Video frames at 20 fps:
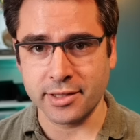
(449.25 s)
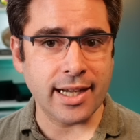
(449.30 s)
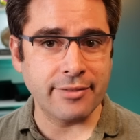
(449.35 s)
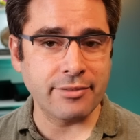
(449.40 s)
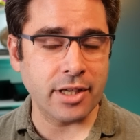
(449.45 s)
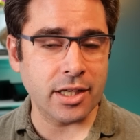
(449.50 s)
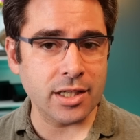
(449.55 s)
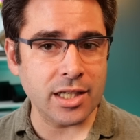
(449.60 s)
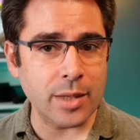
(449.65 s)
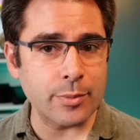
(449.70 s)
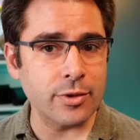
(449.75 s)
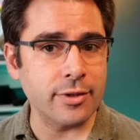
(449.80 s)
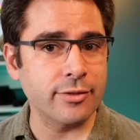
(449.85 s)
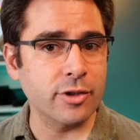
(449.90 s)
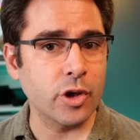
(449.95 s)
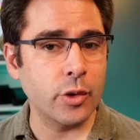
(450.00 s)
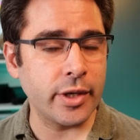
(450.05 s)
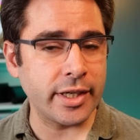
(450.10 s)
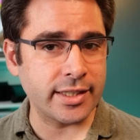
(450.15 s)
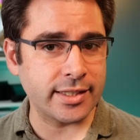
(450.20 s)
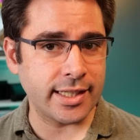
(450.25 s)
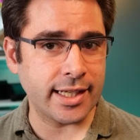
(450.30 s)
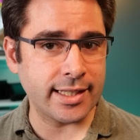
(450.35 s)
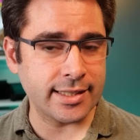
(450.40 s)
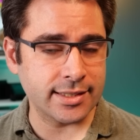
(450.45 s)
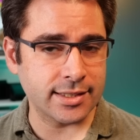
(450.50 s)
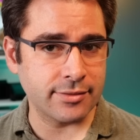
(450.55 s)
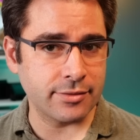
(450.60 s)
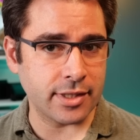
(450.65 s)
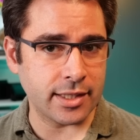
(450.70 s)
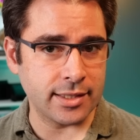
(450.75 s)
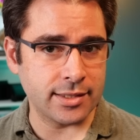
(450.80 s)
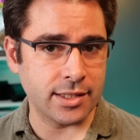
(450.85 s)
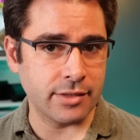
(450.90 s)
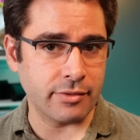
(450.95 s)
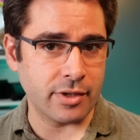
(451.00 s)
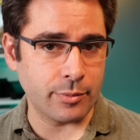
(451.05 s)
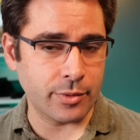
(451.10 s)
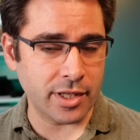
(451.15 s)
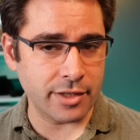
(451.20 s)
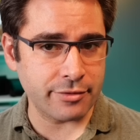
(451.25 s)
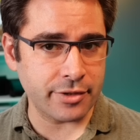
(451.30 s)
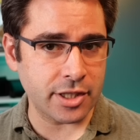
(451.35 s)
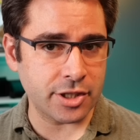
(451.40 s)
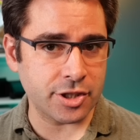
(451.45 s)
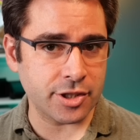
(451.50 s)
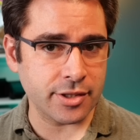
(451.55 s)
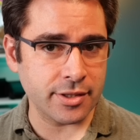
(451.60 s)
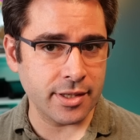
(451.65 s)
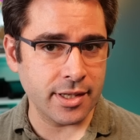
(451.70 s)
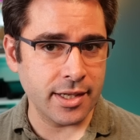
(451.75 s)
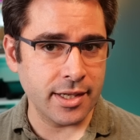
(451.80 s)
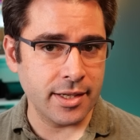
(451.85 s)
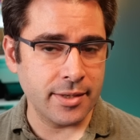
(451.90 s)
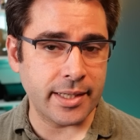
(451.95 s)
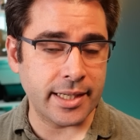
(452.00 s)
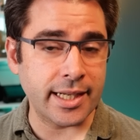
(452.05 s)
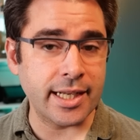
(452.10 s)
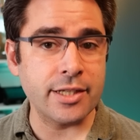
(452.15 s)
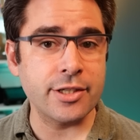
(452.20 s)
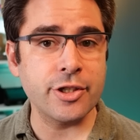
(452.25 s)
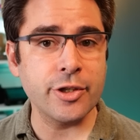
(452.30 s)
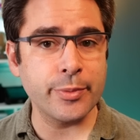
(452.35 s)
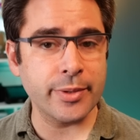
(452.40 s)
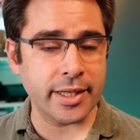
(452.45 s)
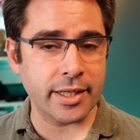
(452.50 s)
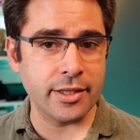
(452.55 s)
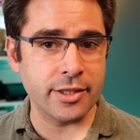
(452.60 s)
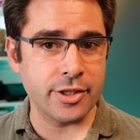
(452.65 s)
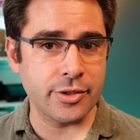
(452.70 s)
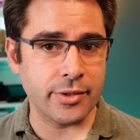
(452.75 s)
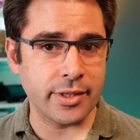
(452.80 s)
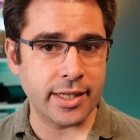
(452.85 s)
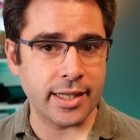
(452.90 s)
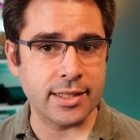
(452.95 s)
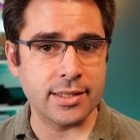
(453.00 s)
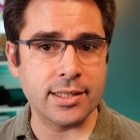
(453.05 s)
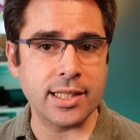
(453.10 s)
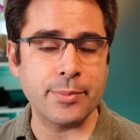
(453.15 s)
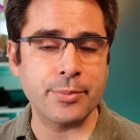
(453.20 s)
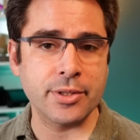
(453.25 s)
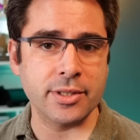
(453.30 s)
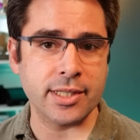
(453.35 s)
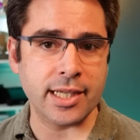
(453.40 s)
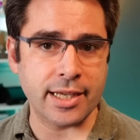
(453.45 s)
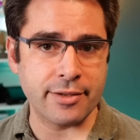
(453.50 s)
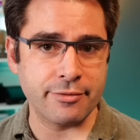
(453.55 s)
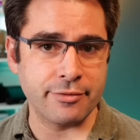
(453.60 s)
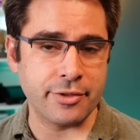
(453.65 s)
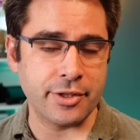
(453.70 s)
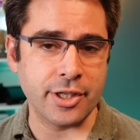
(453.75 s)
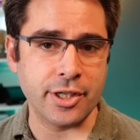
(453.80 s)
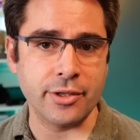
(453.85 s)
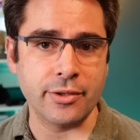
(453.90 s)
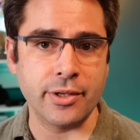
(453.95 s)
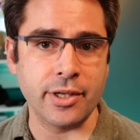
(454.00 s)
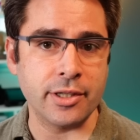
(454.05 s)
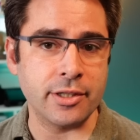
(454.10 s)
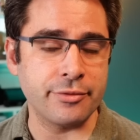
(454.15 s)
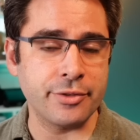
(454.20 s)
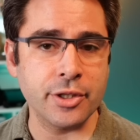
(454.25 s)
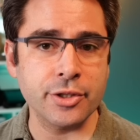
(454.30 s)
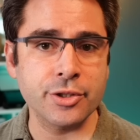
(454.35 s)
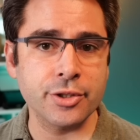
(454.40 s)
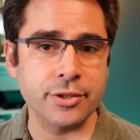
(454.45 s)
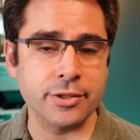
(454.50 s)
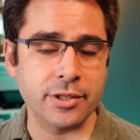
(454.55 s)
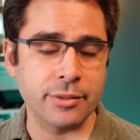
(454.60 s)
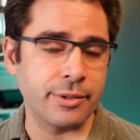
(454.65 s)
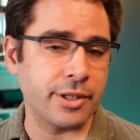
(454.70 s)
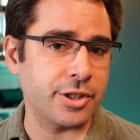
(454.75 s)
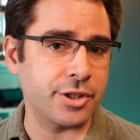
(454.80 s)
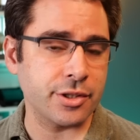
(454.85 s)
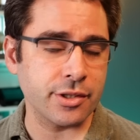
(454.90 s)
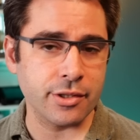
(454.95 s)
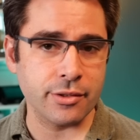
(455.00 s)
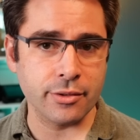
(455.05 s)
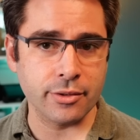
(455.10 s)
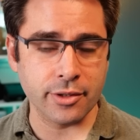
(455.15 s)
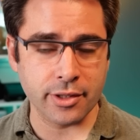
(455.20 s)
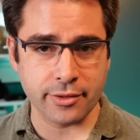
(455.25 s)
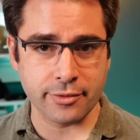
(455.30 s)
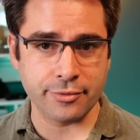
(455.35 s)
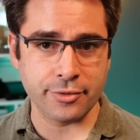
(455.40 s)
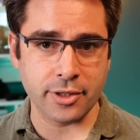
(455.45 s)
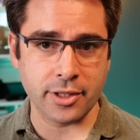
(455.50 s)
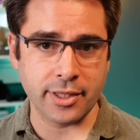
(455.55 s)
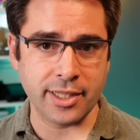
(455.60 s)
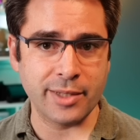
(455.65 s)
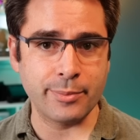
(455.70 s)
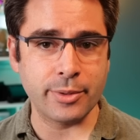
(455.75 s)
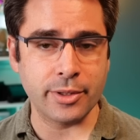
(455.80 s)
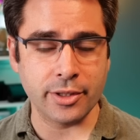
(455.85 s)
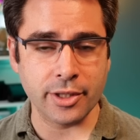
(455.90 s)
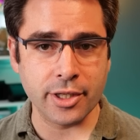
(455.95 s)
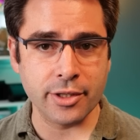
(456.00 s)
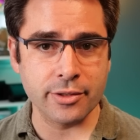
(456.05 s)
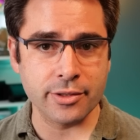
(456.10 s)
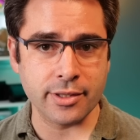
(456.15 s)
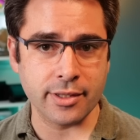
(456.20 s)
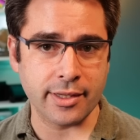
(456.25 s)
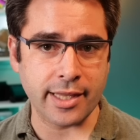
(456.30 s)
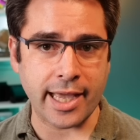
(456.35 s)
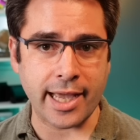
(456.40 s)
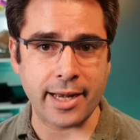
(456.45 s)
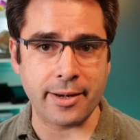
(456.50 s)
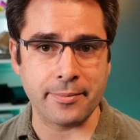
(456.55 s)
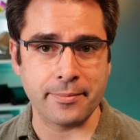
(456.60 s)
I've done a couple of quick tests of the instant replay feature, and I do plan on doing a deeper dive video in the future, so make sure you look for a link below to that.